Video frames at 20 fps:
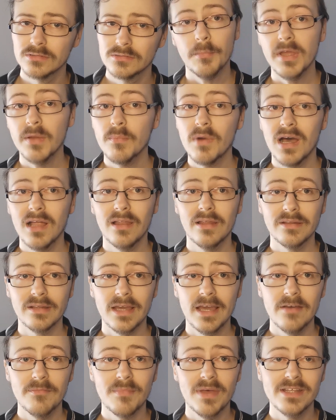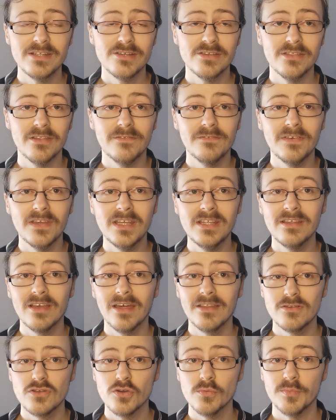Meanwhile, as I have mentioned, The Fiend
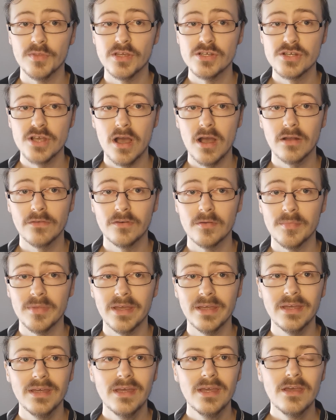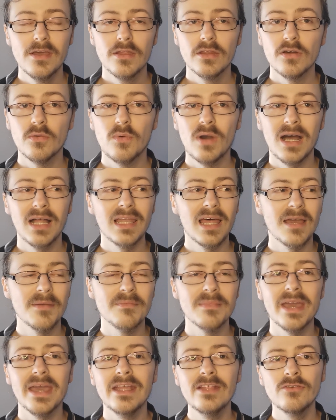has jumped the shark for me, so while
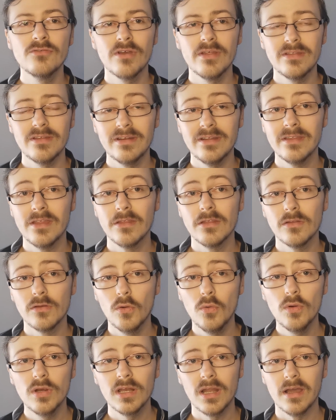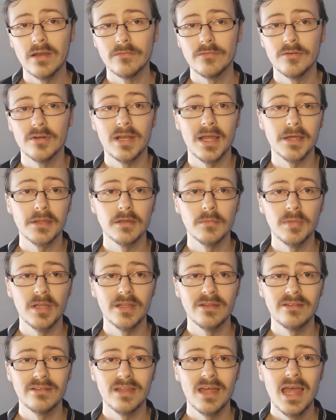I'm interested in the storyline for Alexa
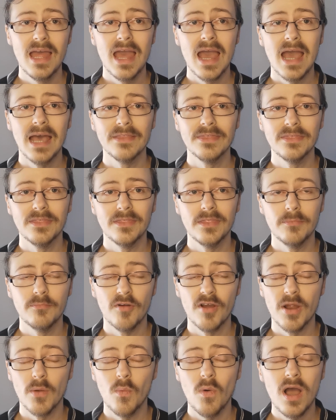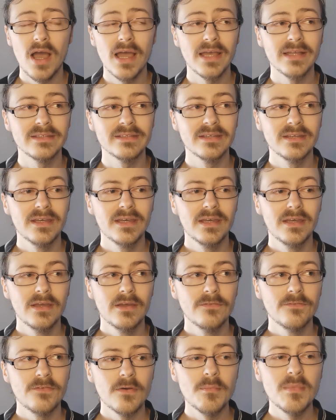Bliss and Bray Wyatt,
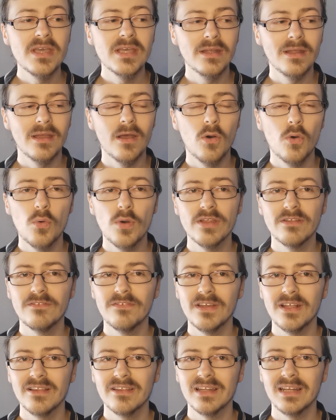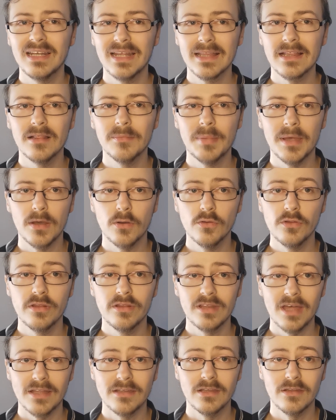for me, it always feels a little bit
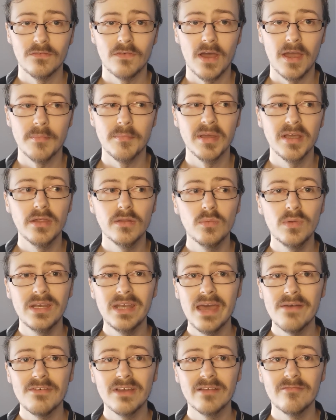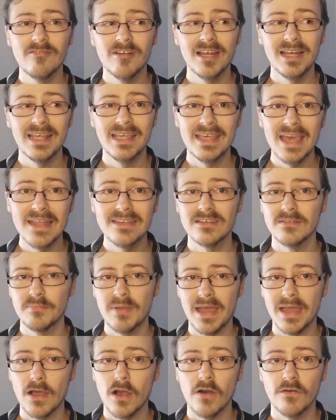unsatisfying because we never really get a
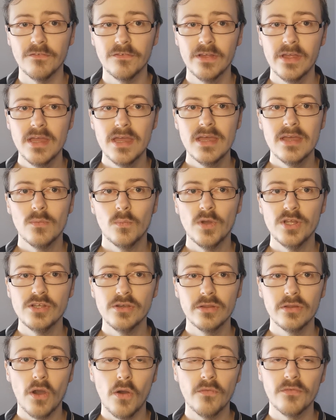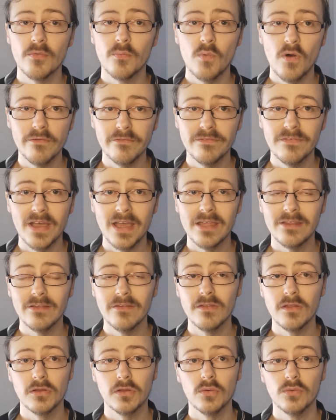payoff. We just go from one phase
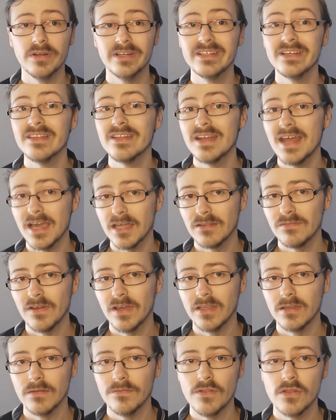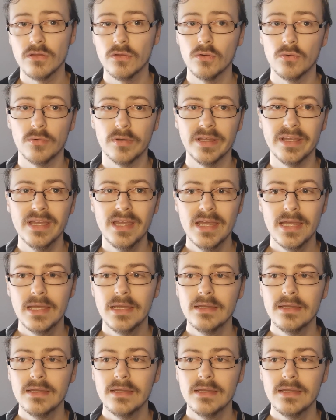of the story to the next phase of the story